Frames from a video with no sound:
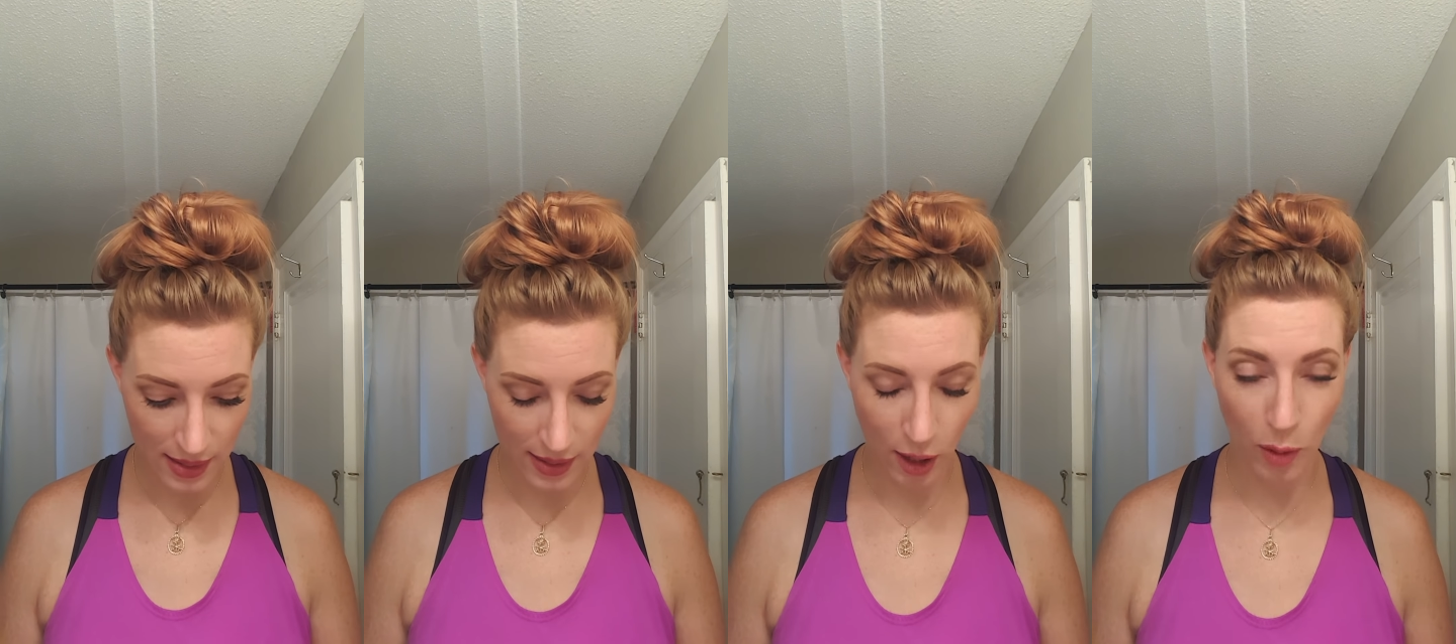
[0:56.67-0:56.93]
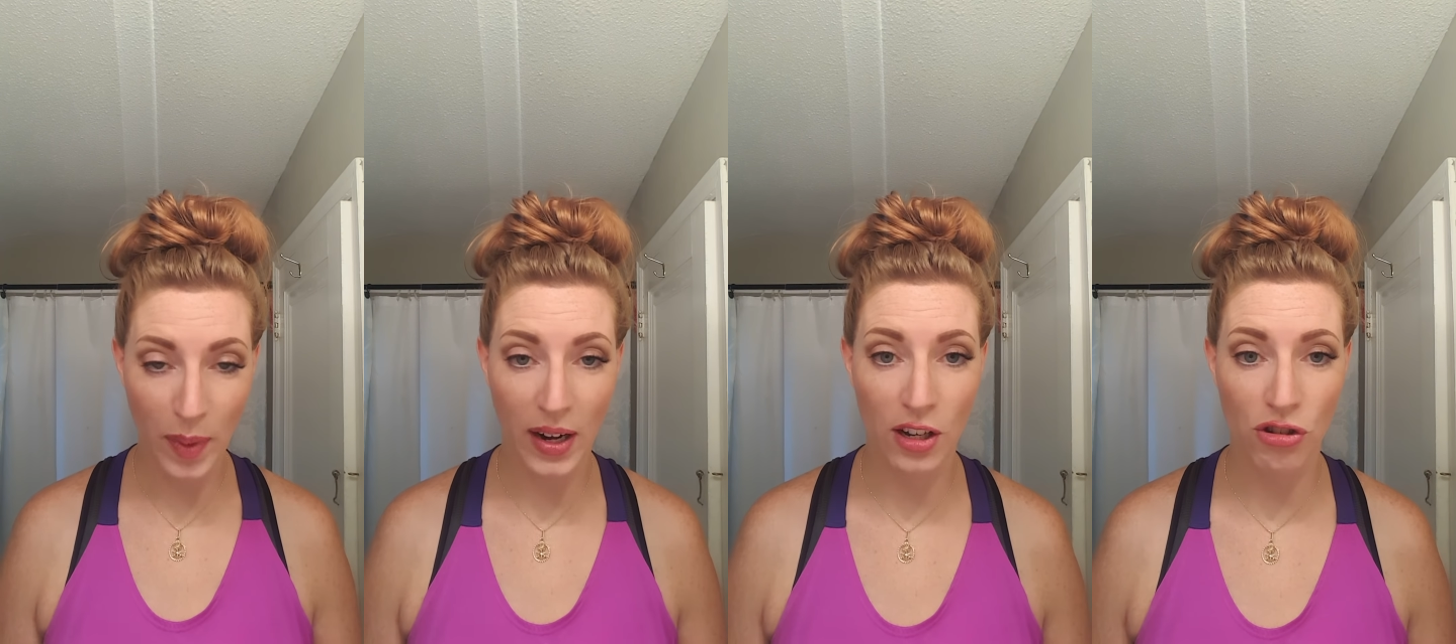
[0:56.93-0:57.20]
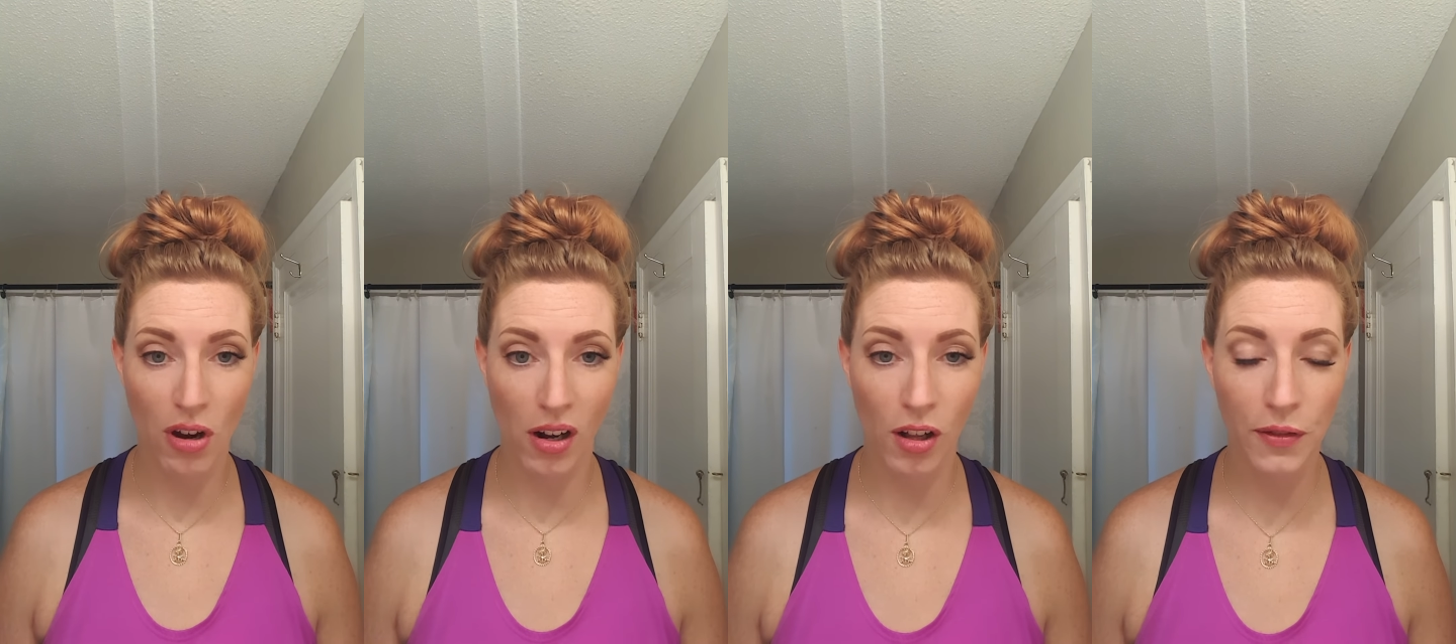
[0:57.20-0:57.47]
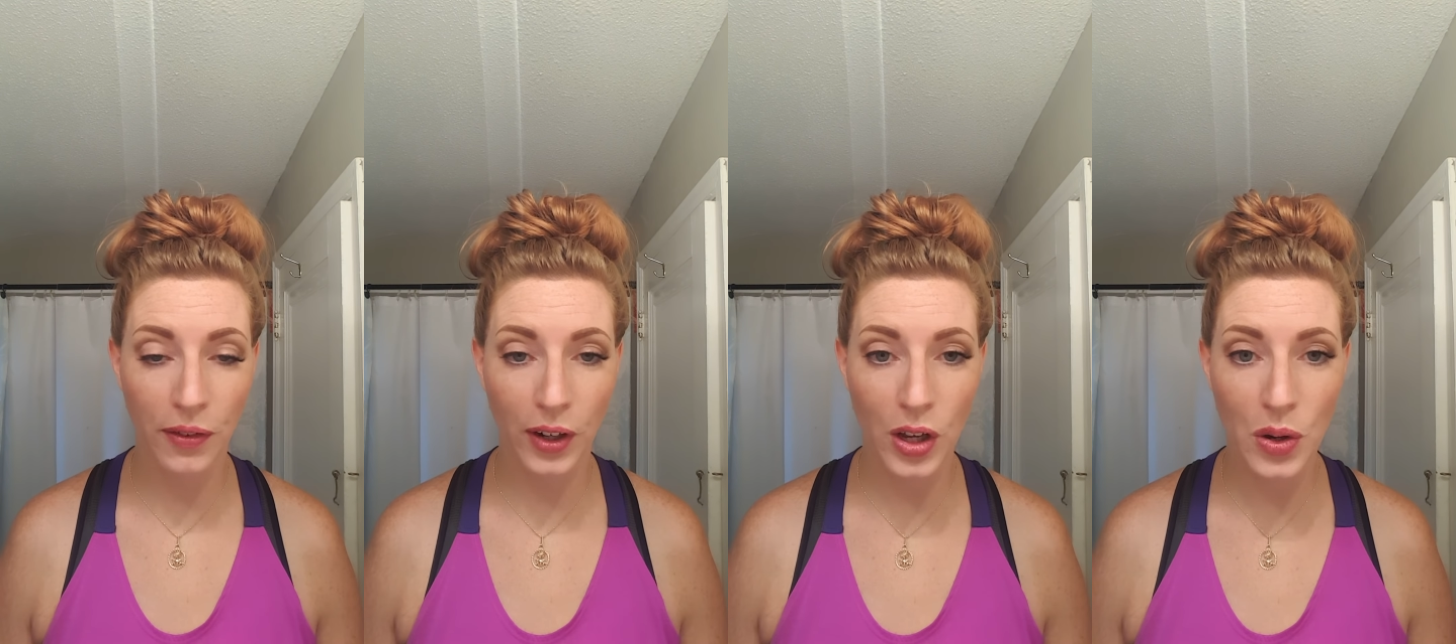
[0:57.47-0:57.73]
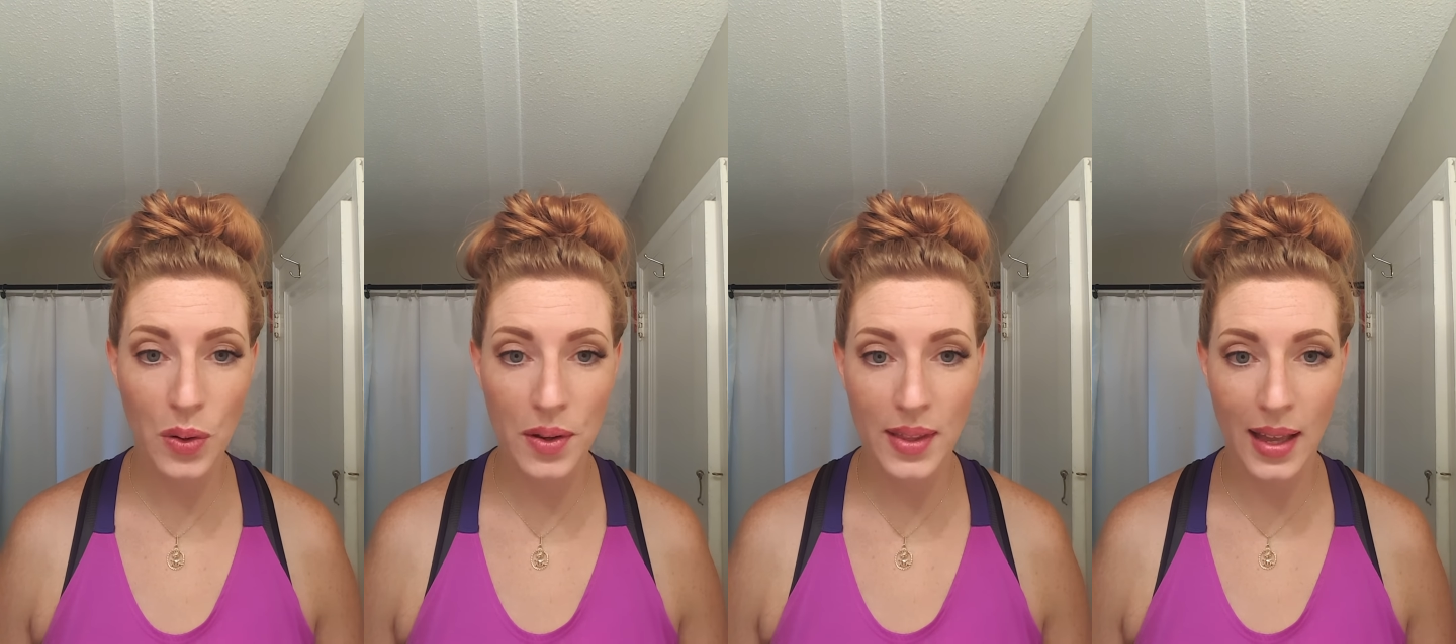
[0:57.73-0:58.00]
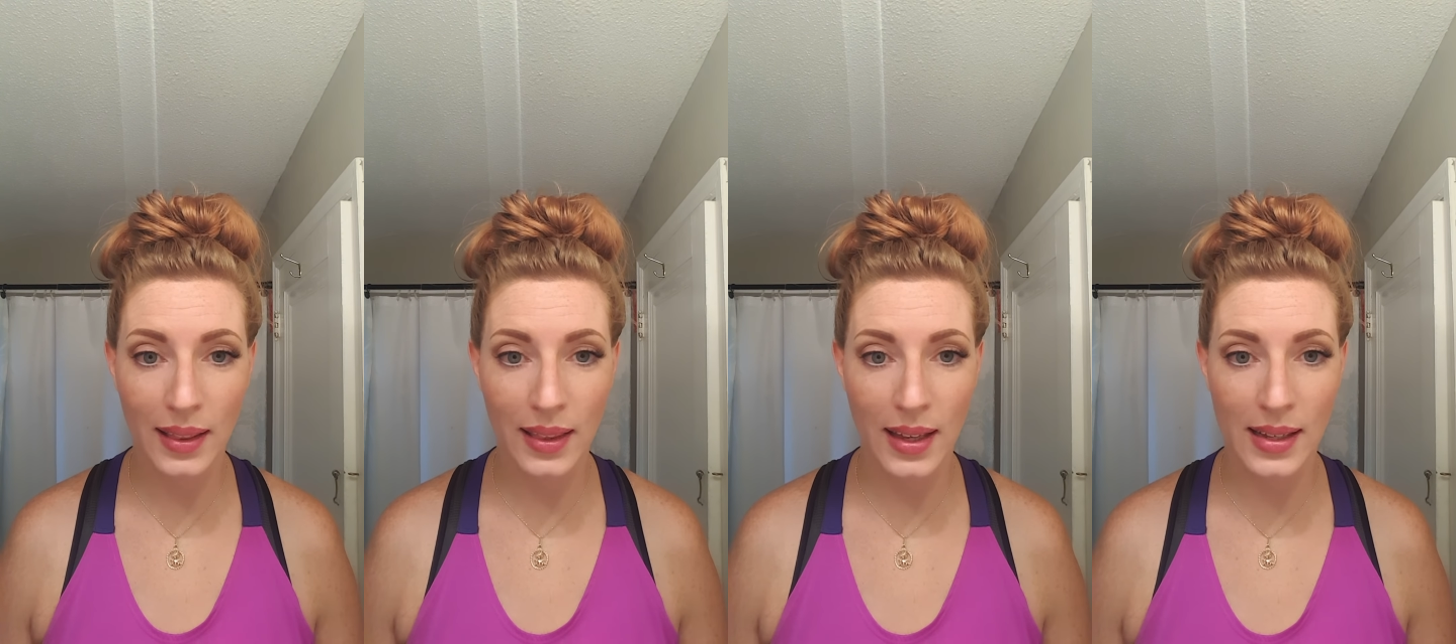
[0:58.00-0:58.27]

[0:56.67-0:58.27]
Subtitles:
still been a struggle for you, that